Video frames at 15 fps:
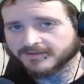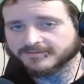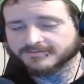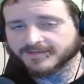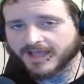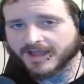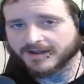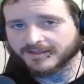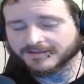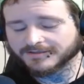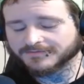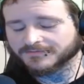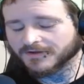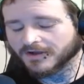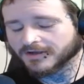That
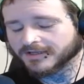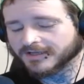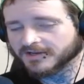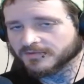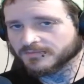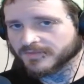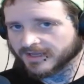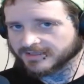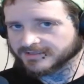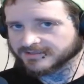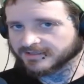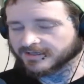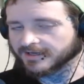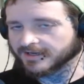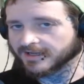is fucking
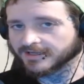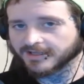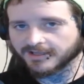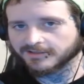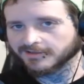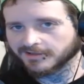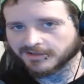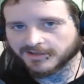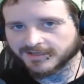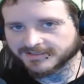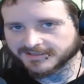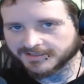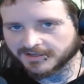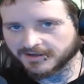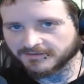amazing, and I can't thank you guys
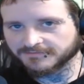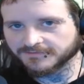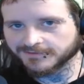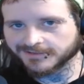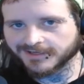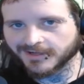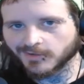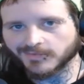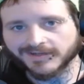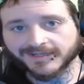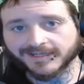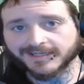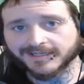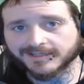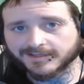enough for helping
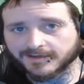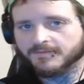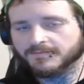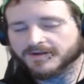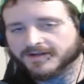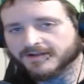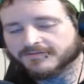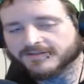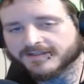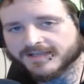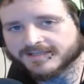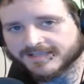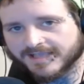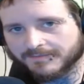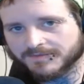it get there. But enough of that
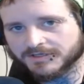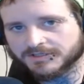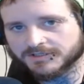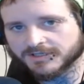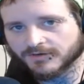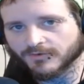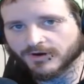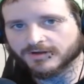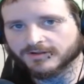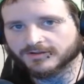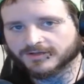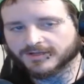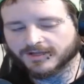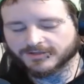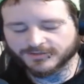sappy shit. We're here to
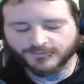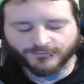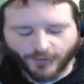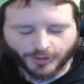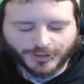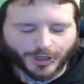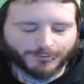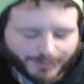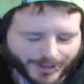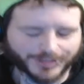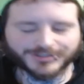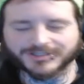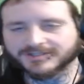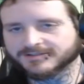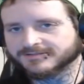look at some fucked up
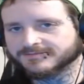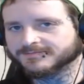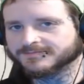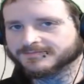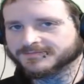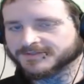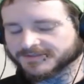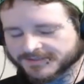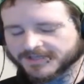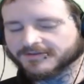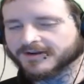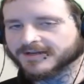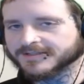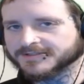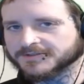piercings. So let's get
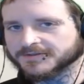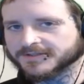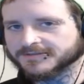right into it.